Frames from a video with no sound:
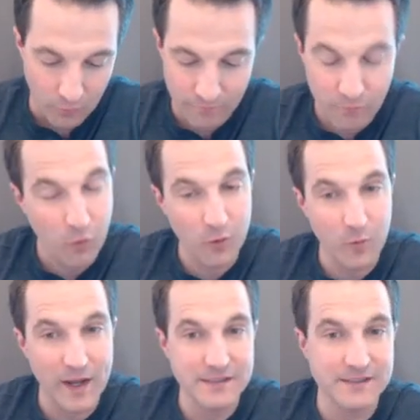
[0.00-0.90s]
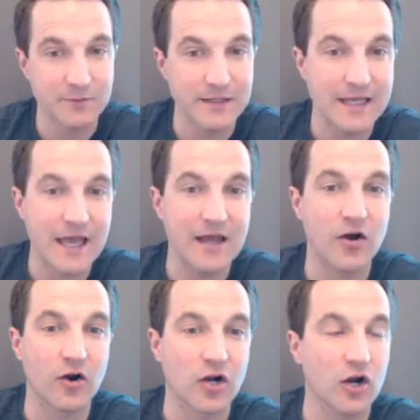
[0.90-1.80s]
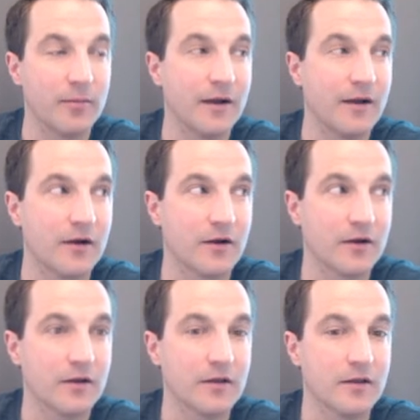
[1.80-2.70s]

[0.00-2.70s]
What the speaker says: 4 ways that we get our